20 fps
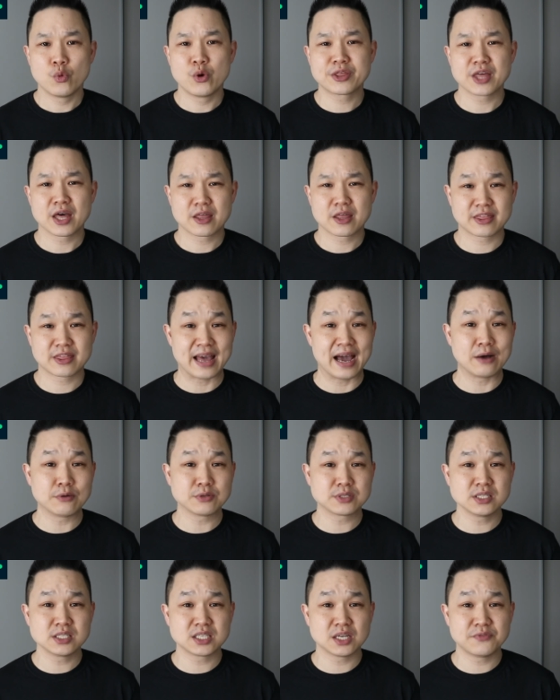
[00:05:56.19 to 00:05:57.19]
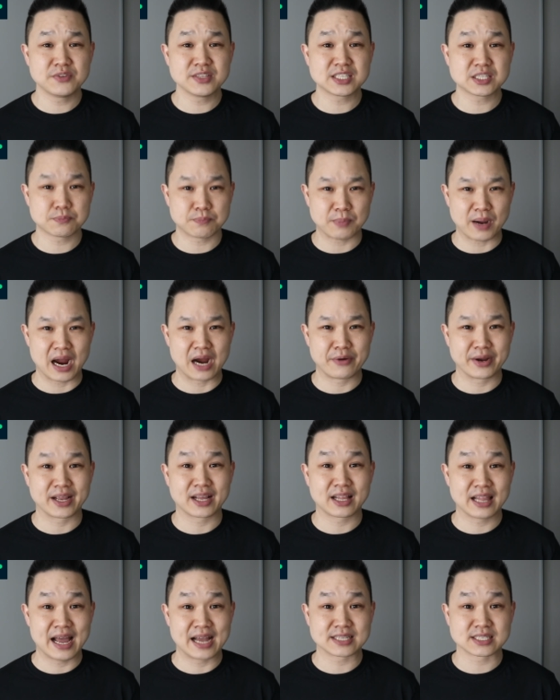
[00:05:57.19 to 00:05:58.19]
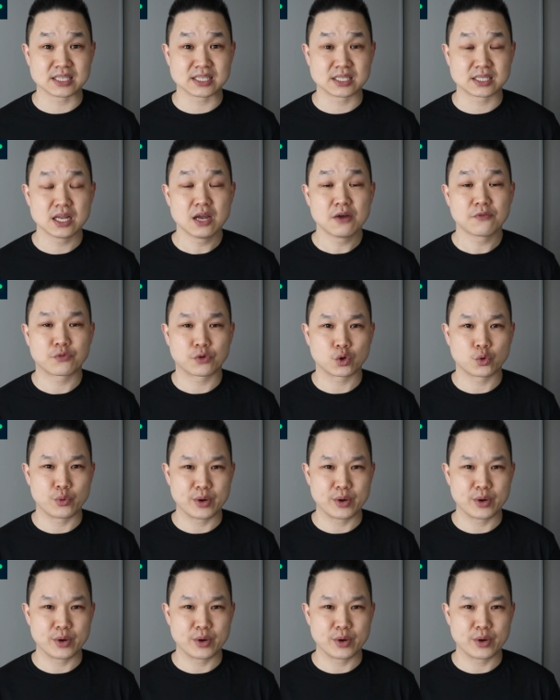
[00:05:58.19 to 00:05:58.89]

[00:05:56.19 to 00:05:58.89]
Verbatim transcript: with thousands of inspiring classes for